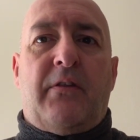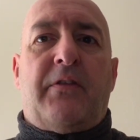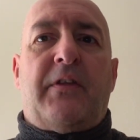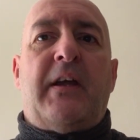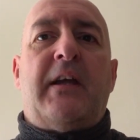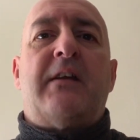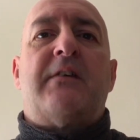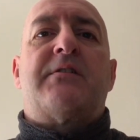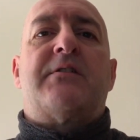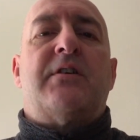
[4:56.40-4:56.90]

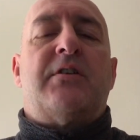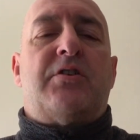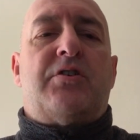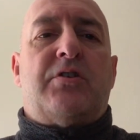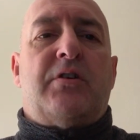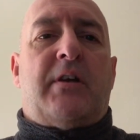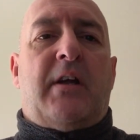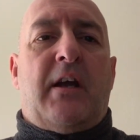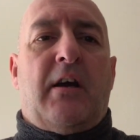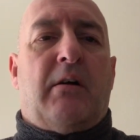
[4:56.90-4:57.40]
things that
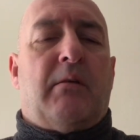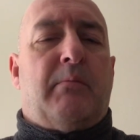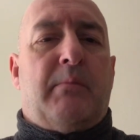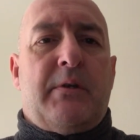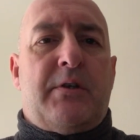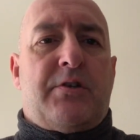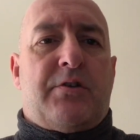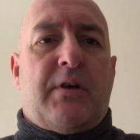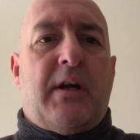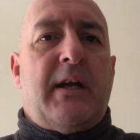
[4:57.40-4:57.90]
should help
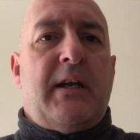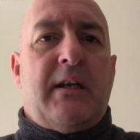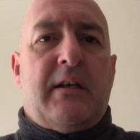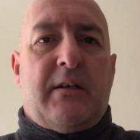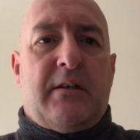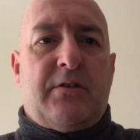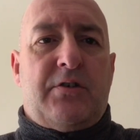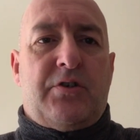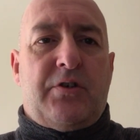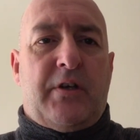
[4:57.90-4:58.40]
with
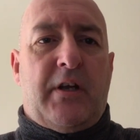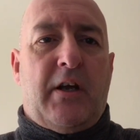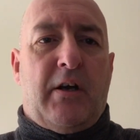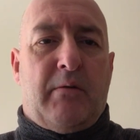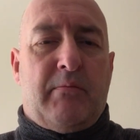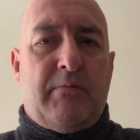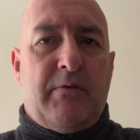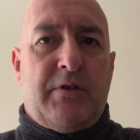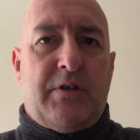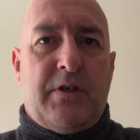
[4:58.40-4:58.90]
training and should
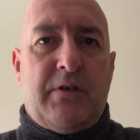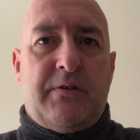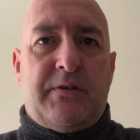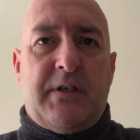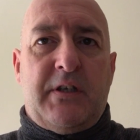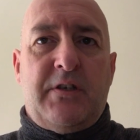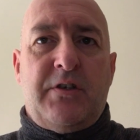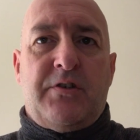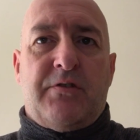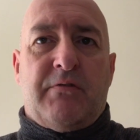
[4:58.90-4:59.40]
help
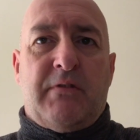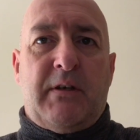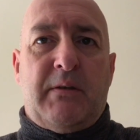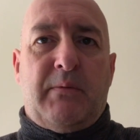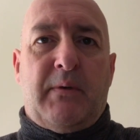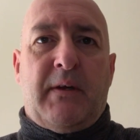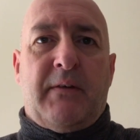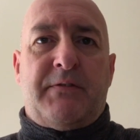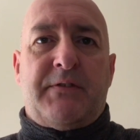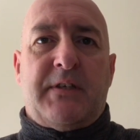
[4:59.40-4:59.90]
reduce injury.
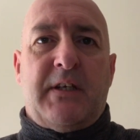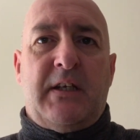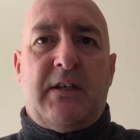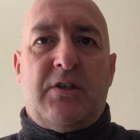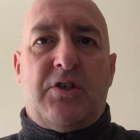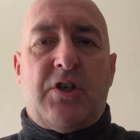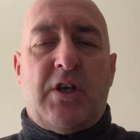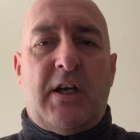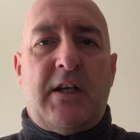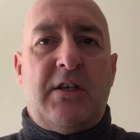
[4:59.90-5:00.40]
We have
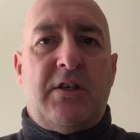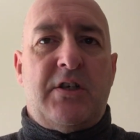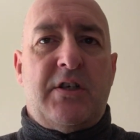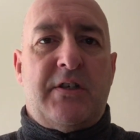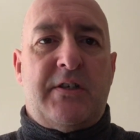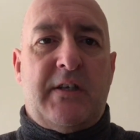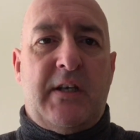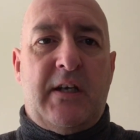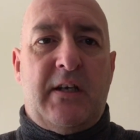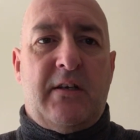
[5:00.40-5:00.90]
seen
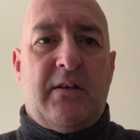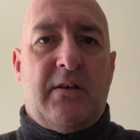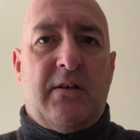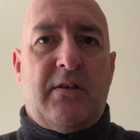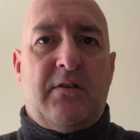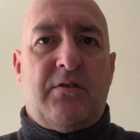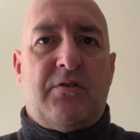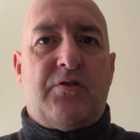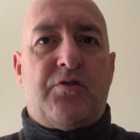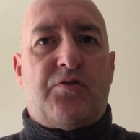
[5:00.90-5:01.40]
changes
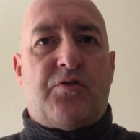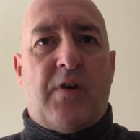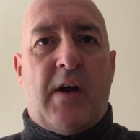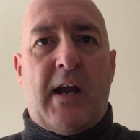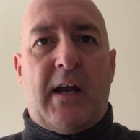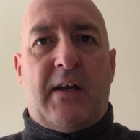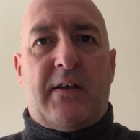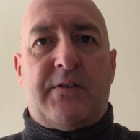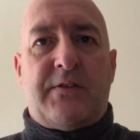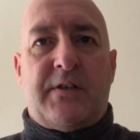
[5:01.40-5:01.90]
in
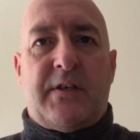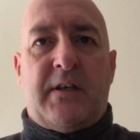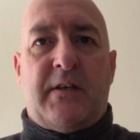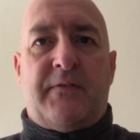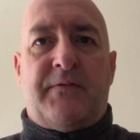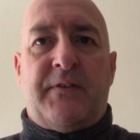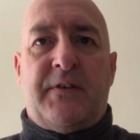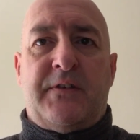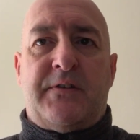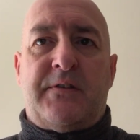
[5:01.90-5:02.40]
track
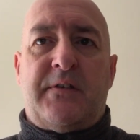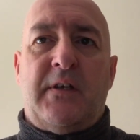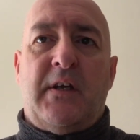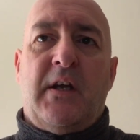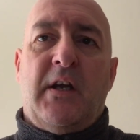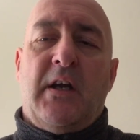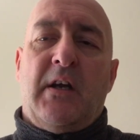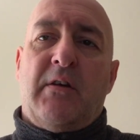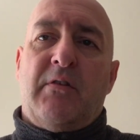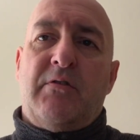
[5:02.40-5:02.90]
surface,
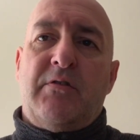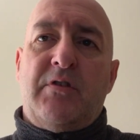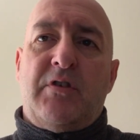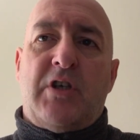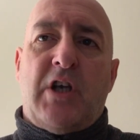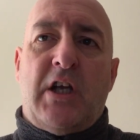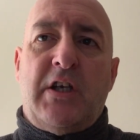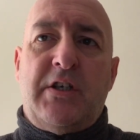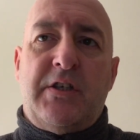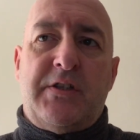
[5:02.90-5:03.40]

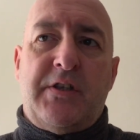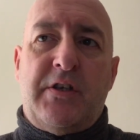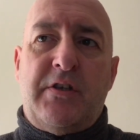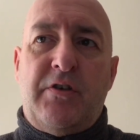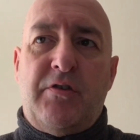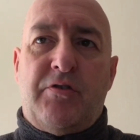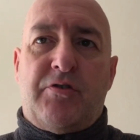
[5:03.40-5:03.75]
changes in